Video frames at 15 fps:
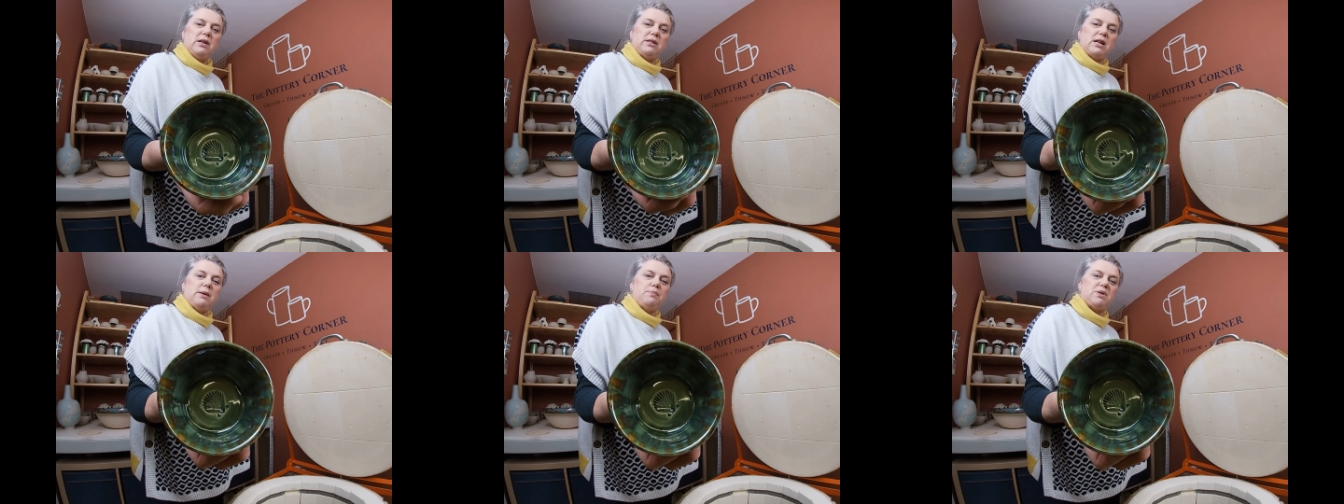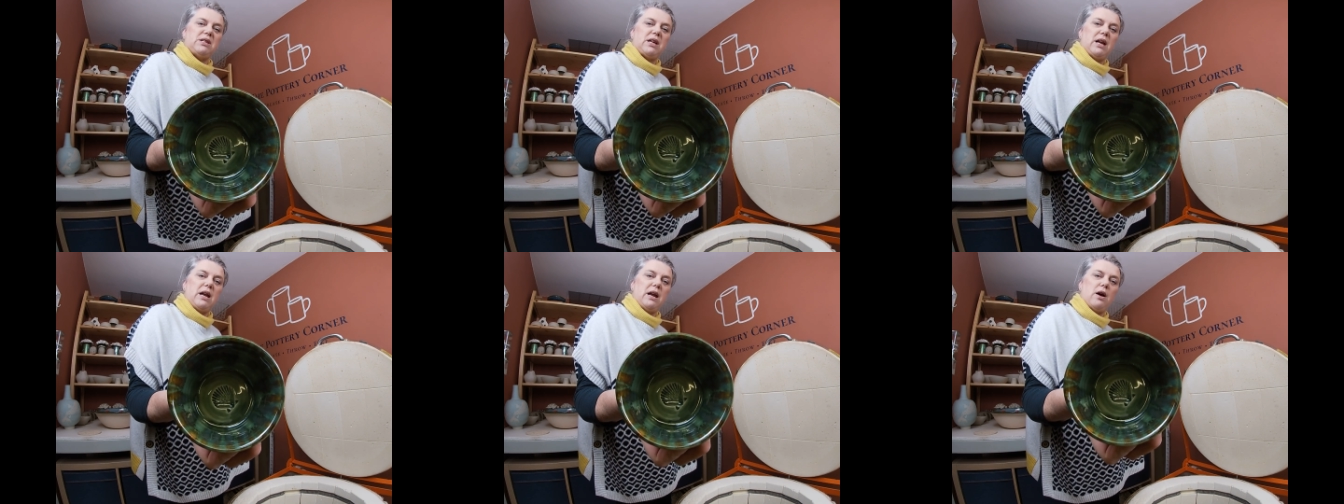deep
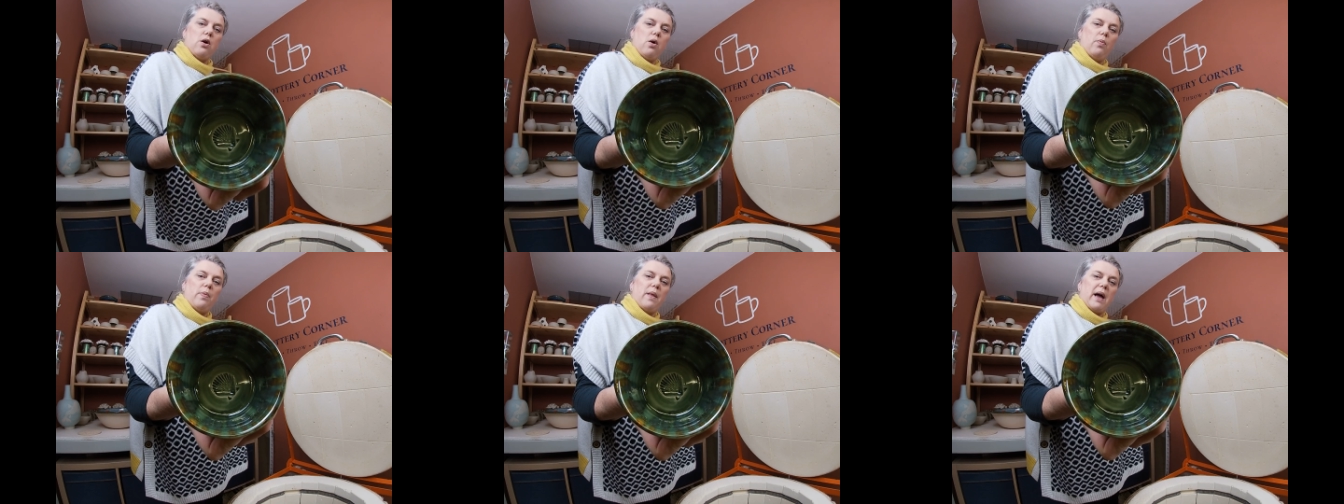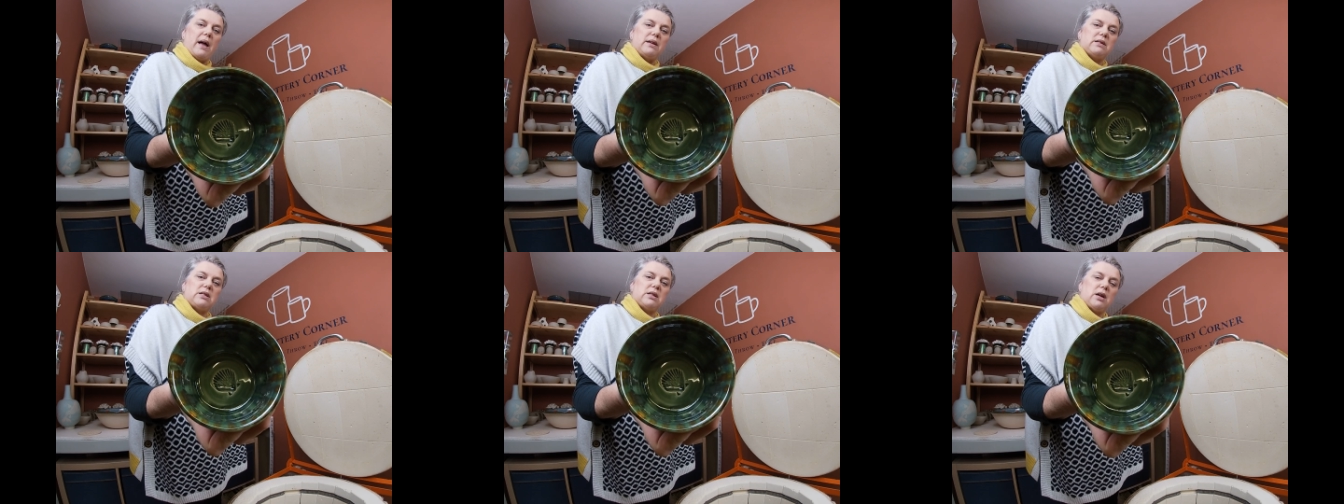sea on
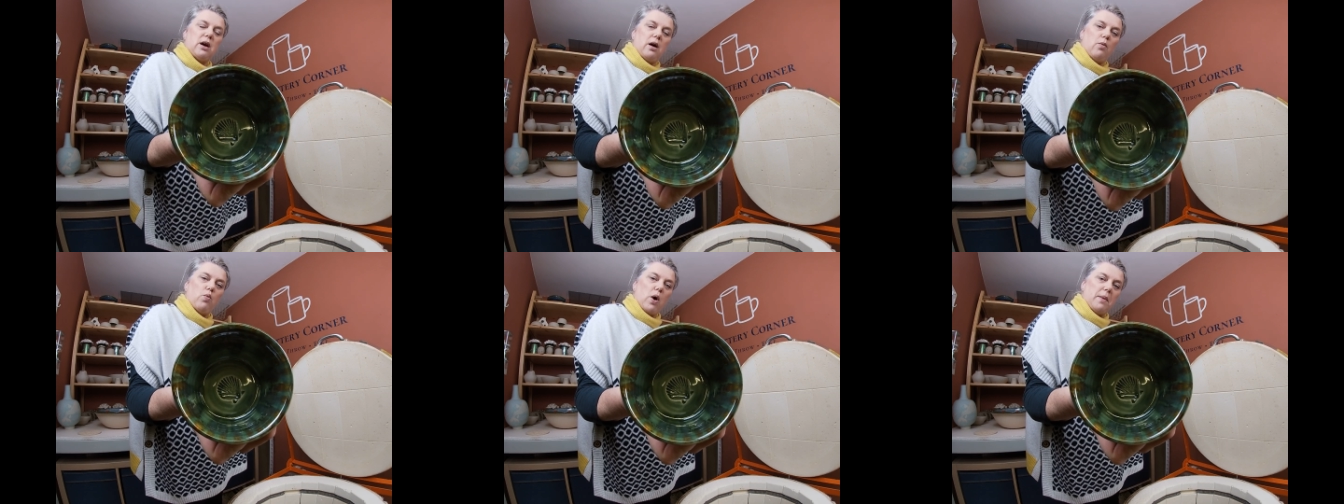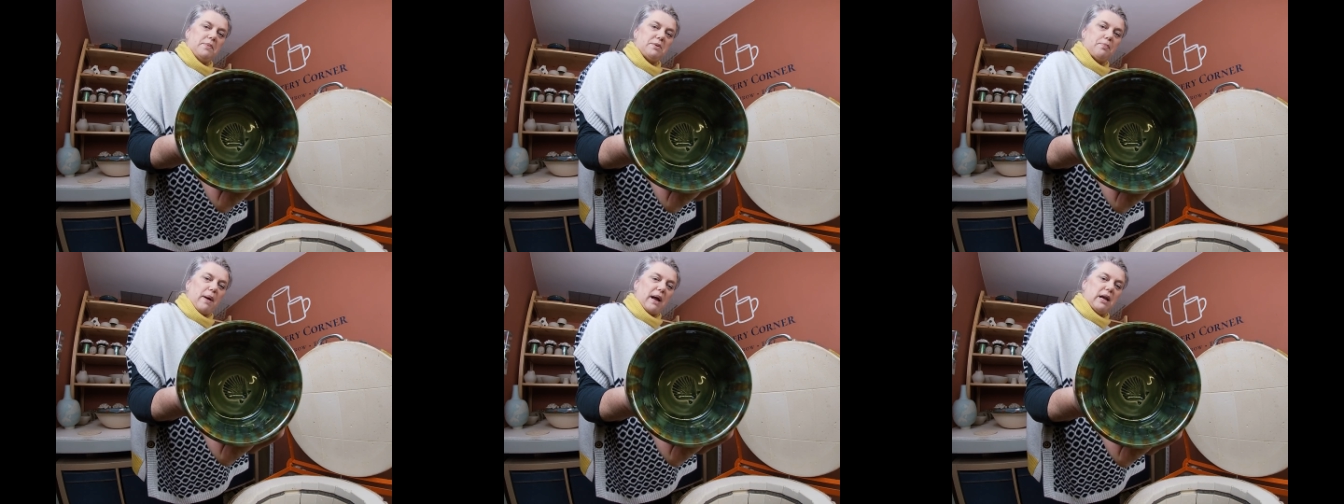that
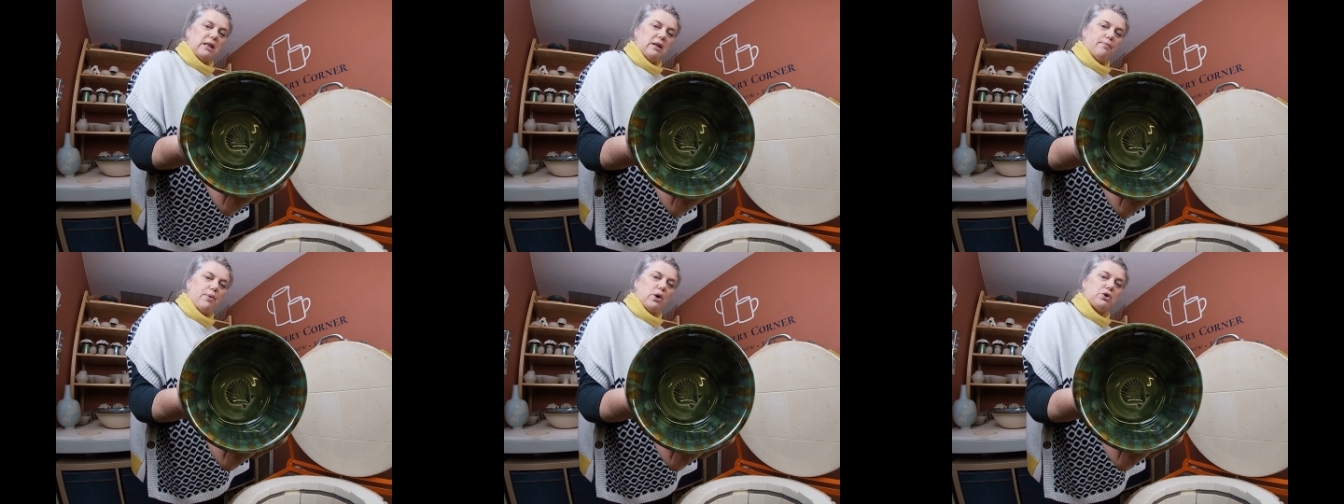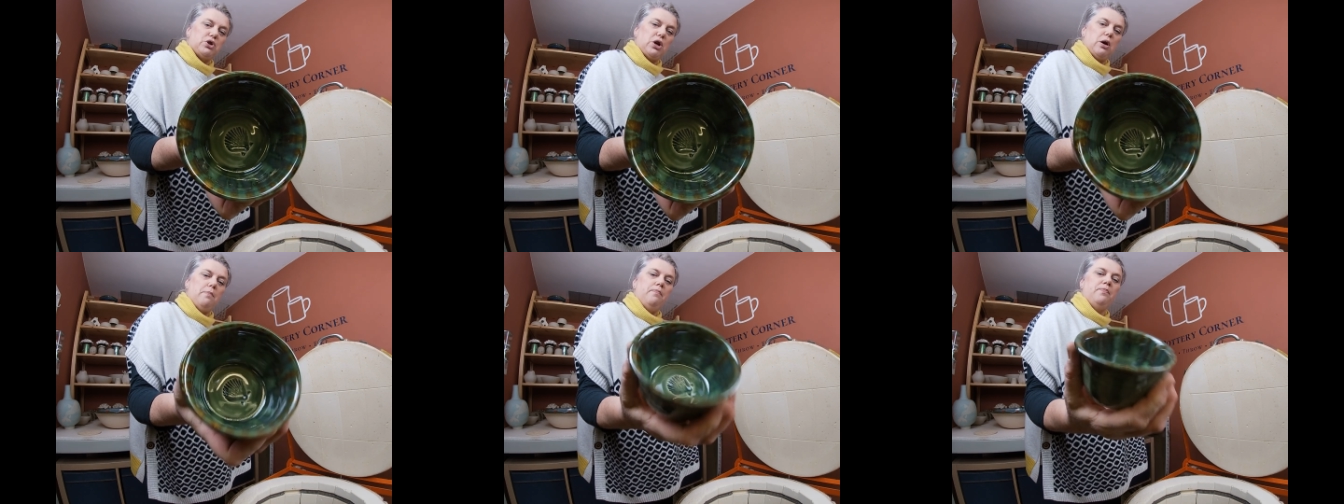wiped back in the
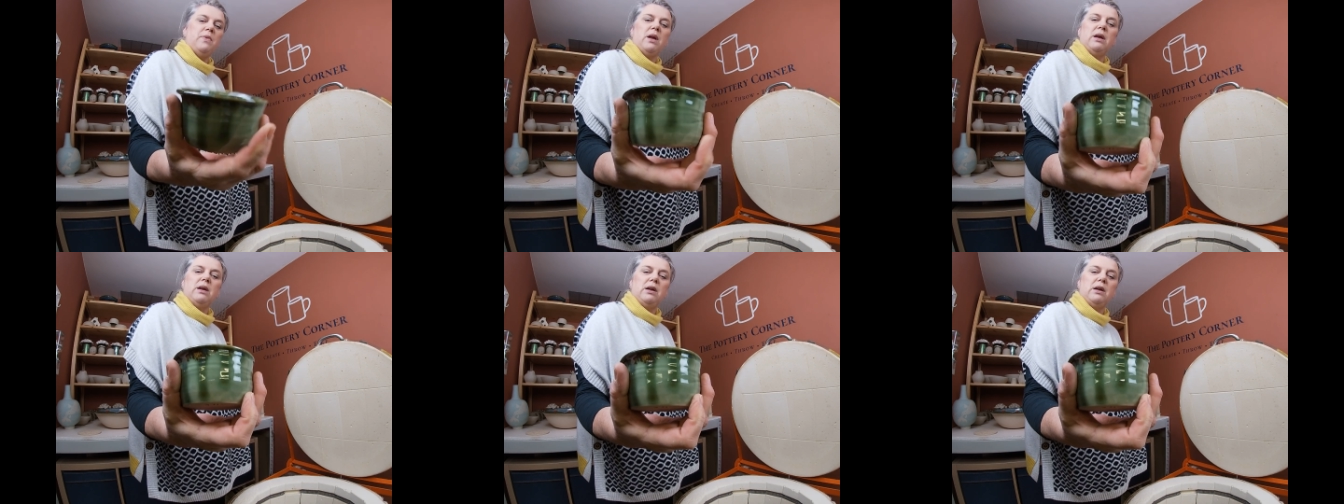bottom,